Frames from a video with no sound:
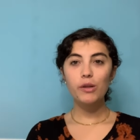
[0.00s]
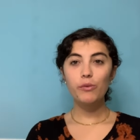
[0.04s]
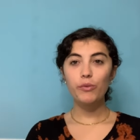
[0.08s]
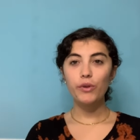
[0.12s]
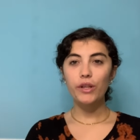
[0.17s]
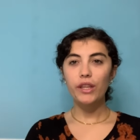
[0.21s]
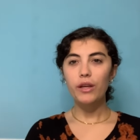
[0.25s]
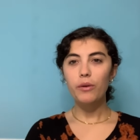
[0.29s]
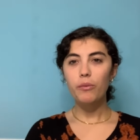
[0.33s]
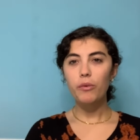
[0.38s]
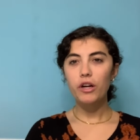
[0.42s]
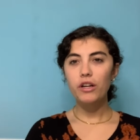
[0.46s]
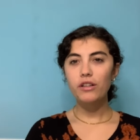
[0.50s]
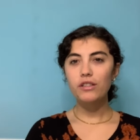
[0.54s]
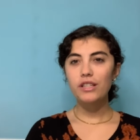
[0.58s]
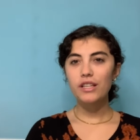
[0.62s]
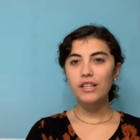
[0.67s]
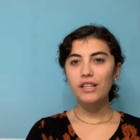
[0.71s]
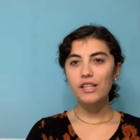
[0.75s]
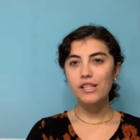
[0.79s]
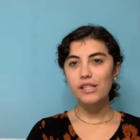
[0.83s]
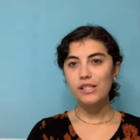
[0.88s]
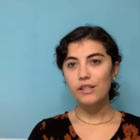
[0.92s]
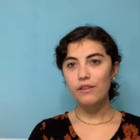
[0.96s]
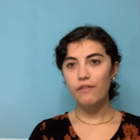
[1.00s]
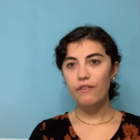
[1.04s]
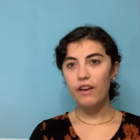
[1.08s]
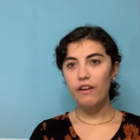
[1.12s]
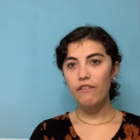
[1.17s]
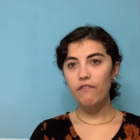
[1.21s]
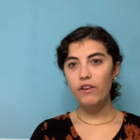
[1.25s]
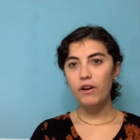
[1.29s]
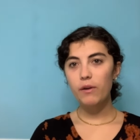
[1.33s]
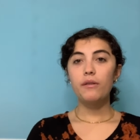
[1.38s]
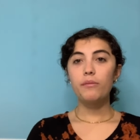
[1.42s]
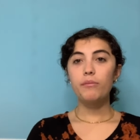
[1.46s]
really worked in his
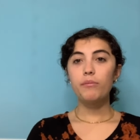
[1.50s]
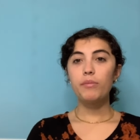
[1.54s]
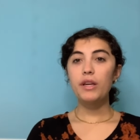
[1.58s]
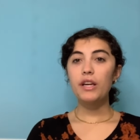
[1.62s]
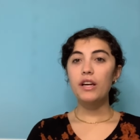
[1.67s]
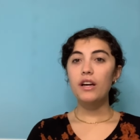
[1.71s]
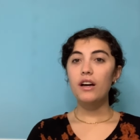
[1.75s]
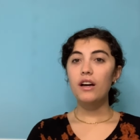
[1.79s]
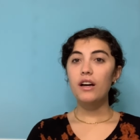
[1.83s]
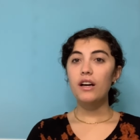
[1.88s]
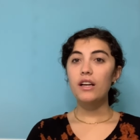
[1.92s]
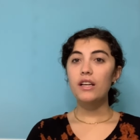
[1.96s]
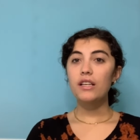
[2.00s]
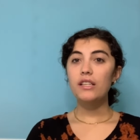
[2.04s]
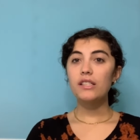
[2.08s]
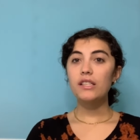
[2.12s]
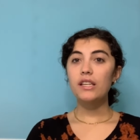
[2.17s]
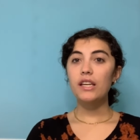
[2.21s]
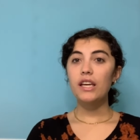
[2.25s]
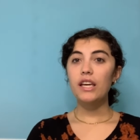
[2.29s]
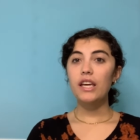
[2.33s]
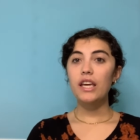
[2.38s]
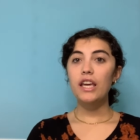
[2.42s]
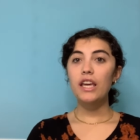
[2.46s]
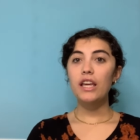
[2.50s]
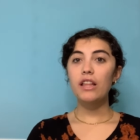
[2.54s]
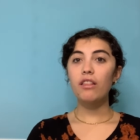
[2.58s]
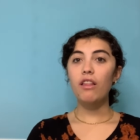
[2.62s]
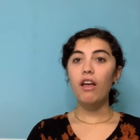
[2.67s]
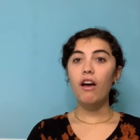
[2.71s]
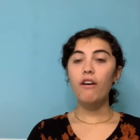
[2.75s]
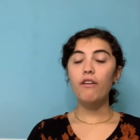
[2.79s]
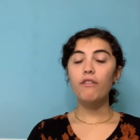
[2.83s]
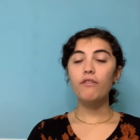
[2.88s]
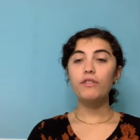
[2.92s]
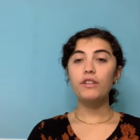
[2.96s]
favor because he
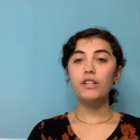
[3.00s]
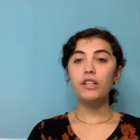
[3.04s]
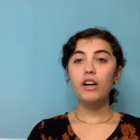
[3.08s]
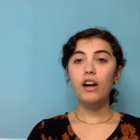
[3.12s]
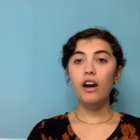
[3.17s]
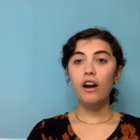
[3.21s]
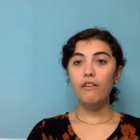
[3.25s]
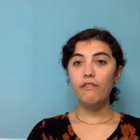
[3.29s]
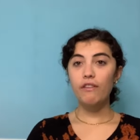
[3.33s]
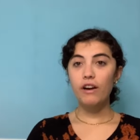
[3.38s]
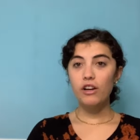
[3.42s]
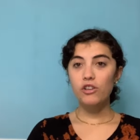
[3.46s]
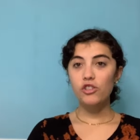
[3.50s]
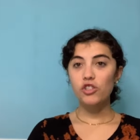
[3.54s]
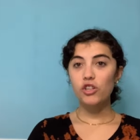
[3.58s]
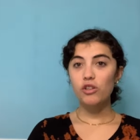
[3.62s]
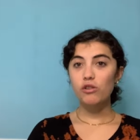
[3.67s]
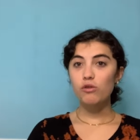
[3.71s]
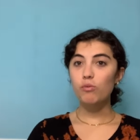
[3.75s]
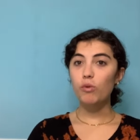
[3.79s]
loved Caravaggio's